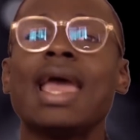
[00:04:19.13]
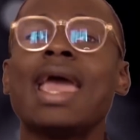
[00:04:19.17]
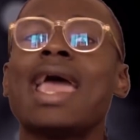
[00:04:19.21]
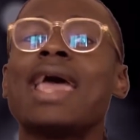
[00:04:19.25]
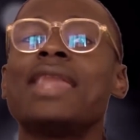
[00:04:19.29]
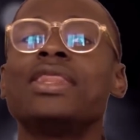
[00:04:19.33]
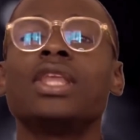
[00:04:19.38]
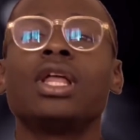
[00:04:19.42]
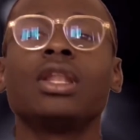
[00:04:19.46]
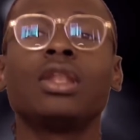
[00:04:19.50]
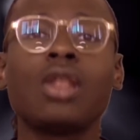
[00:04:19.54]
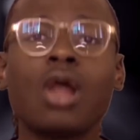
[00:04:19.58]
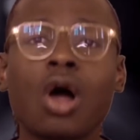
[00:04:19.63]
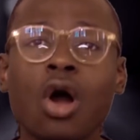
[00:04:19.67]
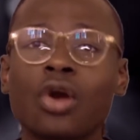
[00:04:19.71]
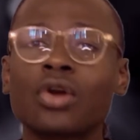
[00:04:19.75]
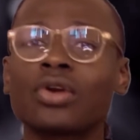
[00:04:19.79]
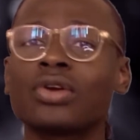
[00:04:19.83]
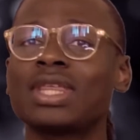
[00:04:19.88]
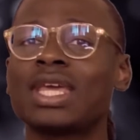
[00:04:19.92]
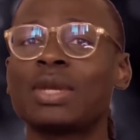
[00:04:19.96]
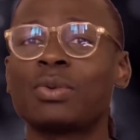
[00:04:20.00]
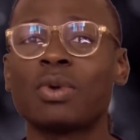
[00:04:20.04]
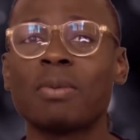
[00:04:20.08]
And the
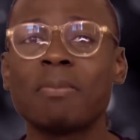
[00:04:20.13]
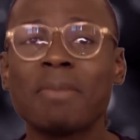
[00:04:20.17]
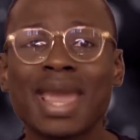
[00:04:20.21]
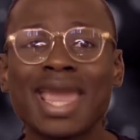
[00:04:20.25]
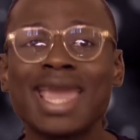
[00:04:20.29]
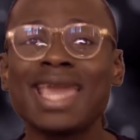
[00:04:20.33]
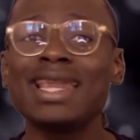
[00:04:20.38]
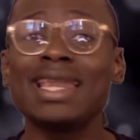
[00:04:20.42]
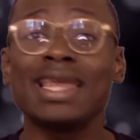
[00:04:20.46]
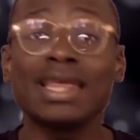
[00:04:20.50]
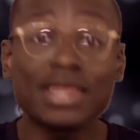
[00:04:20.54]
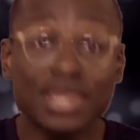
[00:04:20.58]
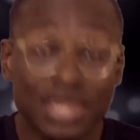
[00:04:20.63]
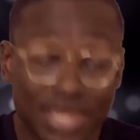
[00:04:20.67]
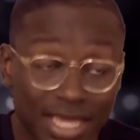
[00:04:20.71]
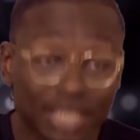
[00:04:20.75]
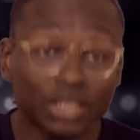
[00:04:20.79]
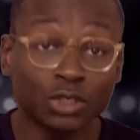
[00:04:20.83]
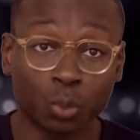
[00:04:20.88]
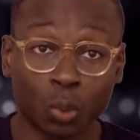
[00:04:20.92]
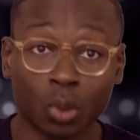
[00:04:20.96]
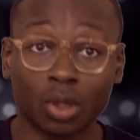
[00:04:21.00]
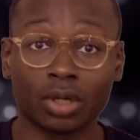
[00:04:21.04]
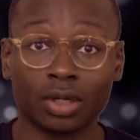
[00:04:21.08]
longer they remain in
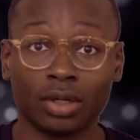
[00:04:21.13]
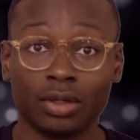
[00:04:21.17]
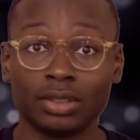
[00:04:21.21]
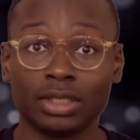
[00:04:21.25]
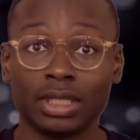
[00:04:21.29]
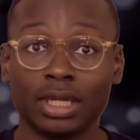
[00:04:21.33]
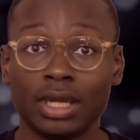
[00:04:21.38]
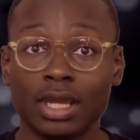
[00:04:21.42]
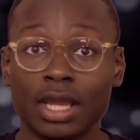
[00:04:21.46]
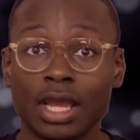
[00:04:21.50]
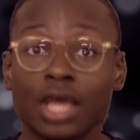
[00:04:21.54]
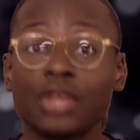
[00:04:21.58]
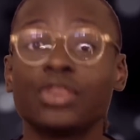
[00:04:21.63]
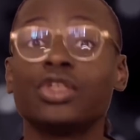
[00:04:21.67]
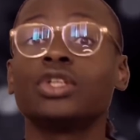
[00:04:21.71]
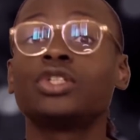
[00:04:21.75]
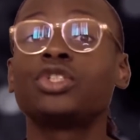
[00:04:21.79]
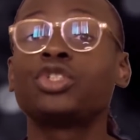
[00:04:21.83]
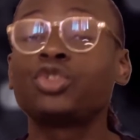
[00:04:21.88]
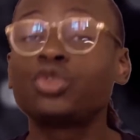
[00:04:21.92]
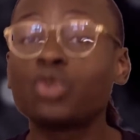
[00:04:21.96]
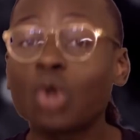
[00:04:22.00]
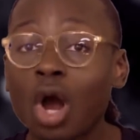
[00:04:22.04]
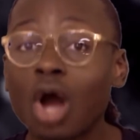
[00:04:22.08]
this world, the
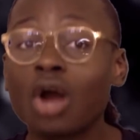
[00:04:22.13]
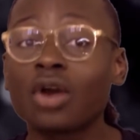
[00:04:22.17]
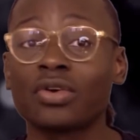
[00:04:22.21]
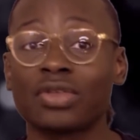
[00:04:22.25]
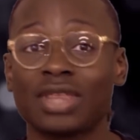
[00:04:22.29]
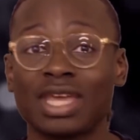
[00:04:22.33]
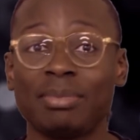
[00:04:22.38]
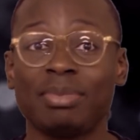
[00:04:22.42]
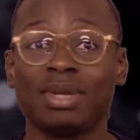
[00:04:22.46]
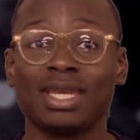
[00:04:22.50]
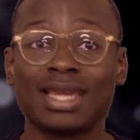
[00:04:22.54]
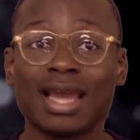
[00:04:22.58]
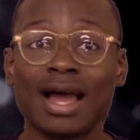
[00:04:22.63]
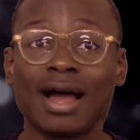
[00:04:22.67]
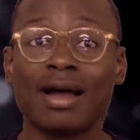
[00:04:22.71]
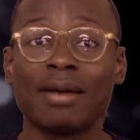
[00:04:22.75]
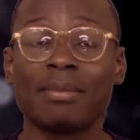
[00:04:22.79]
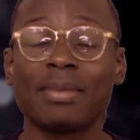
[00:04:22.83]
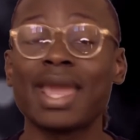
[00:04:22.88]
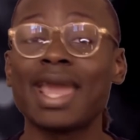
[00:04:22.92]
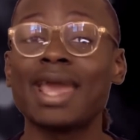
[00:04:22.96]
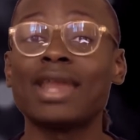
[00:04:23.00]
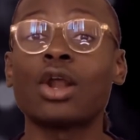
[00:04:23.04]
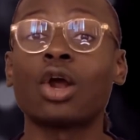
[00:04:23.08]
stronger they
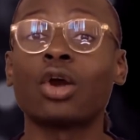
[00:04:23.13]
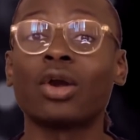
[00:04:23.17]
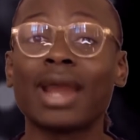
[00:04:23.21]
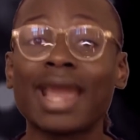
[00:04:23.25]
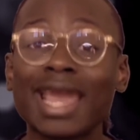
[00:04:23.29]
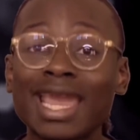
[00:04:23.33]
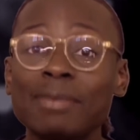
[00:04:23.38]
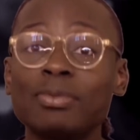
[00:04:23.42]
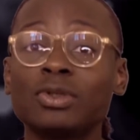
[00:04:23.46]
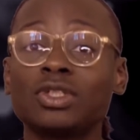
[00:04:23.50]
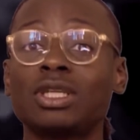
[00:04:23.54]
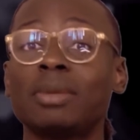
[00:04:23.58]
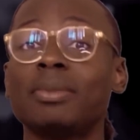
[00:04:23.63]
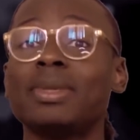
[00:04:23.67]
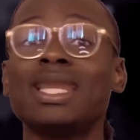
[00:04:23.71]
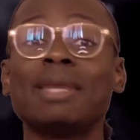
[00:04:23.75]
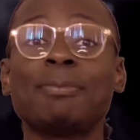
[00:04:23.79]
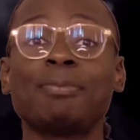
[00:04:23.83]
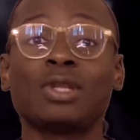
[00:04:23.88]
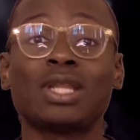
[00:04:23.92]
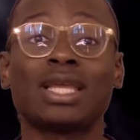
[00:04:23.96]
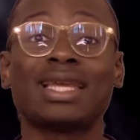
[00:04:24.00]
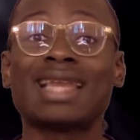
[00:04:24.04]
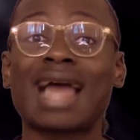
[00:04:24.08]
become and are able to
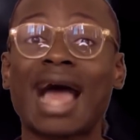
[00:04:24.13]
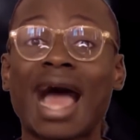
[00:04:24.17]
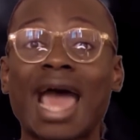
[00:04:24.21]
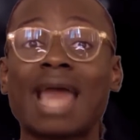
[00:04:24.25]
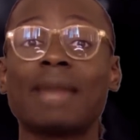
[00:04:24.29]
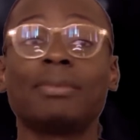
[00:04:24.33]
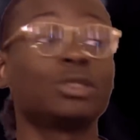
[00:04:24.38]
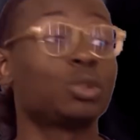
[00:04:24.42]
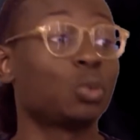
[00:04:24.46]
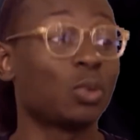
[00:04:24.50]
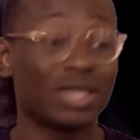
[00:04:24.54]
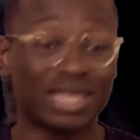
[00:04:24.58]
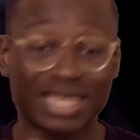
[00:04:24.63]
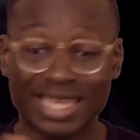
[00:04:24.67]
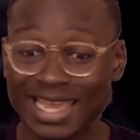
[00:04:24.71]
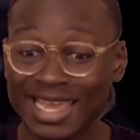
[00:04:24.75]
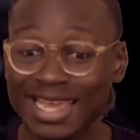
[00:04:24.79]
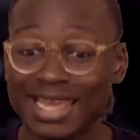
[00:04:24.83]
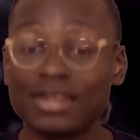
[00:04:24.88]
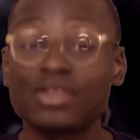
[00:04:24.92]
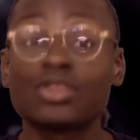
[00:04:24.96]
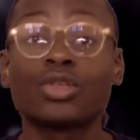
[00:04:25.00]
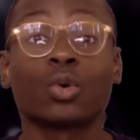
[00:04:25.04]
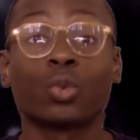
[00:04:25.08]
manipulate items
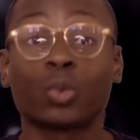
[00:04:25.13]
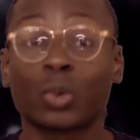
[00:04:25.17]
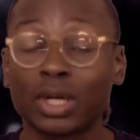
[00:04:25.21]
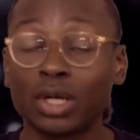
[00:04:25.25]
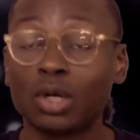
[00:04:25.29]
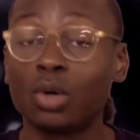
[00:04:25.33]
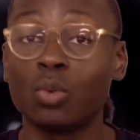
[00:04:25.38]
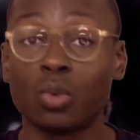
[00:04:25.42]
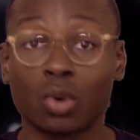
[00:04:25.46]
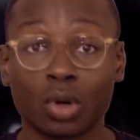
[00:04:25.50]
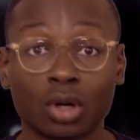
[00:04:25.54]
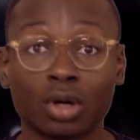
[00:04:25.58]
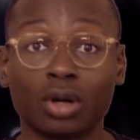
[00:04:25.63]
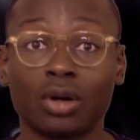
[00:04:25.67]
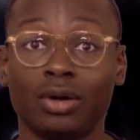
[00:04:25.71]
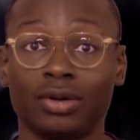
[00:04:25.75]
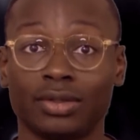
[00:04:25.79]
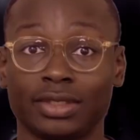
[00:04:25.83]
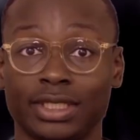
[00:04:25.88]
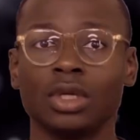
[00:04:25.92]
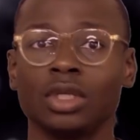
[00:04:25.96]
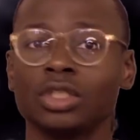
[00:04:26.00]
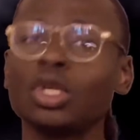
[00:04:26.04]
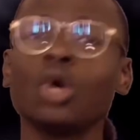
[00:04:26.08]
within the real
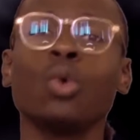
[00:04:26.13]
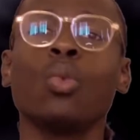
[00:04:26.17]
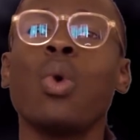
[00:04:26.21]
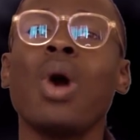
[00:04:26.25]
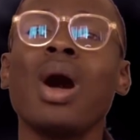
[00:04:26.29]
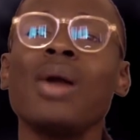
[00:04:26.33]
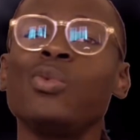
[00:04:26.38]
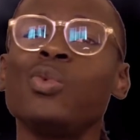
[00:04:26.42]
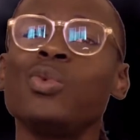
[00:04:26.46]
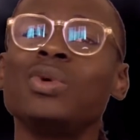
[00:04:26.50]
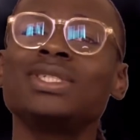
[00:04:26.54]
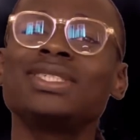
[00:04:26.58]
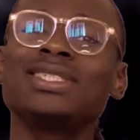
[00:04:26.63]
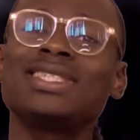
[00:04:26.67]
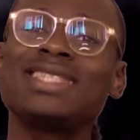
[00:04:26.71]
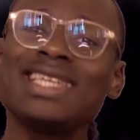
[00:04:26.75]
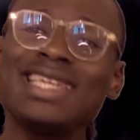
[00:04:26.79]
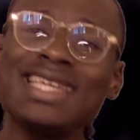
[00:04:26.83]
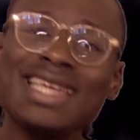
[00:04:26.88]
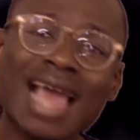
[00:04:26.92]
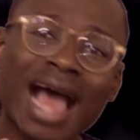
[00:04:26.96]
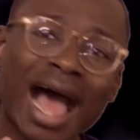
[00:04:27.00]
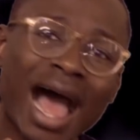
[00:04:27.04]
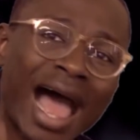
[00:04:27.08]
world. So what was
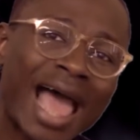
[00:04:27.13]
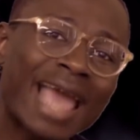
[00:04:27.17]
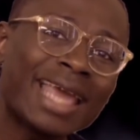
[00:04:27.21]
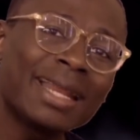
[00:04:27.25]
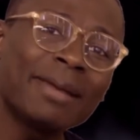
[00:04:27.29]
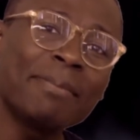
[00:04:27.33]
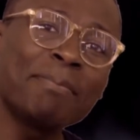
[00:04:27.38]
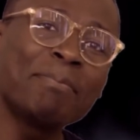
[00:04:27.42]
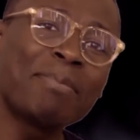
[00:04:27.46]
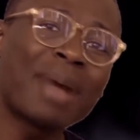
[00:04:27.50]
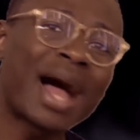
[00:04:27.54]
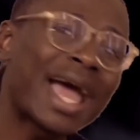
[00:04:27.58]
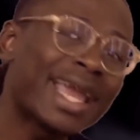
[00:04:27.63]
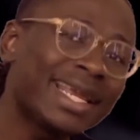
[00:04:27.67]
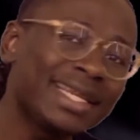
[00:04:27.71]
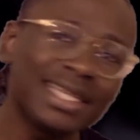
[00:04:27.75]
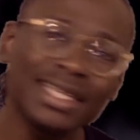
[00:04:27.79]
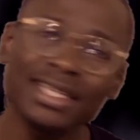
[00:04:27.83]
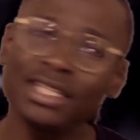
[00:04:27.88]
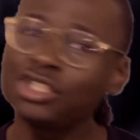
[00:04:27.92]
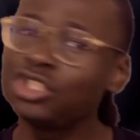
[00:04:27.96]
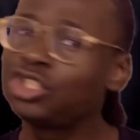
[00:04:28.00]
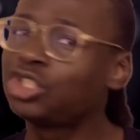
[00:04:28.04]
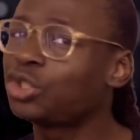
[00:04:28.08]
the item
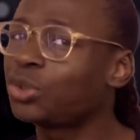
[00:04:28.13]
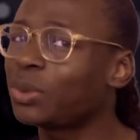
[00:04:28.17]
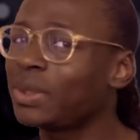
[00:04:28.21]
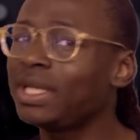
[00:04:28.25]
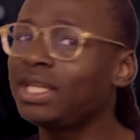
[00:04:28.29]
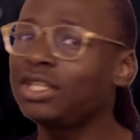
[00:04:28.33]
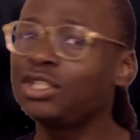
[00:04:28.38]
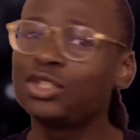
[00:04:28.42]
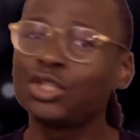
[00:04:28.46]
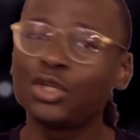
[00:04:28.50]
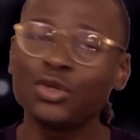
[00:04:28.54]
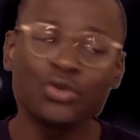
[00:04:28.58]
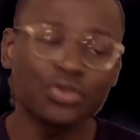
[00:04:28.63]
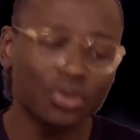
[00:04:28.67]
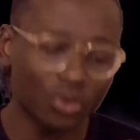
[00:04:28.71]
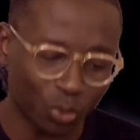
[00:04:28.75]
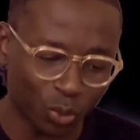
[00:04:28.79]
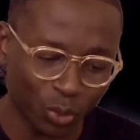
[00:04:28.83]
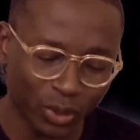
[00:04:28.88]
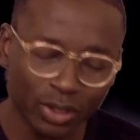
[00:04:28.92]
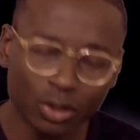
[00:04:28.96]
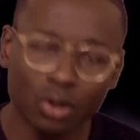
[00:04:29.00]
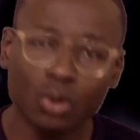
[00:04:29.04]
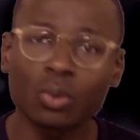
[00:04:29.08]
binding Tree to the
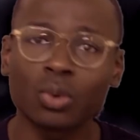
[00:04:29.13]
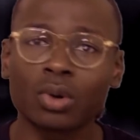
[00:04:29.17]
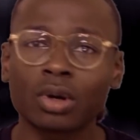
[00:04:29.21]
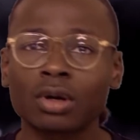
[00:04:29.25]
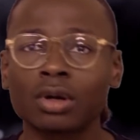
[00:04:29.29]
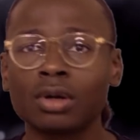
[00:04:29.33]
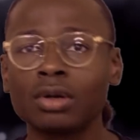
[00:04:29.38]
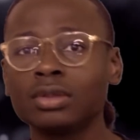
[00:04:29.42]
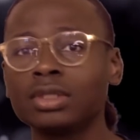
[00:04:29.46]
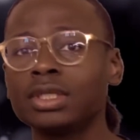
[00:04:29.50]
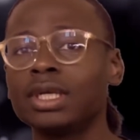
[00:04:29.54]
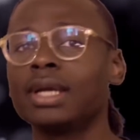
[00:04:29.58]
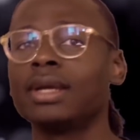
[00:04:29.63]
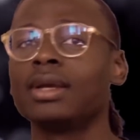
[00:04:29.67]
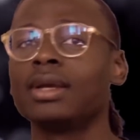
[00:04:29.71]
real world?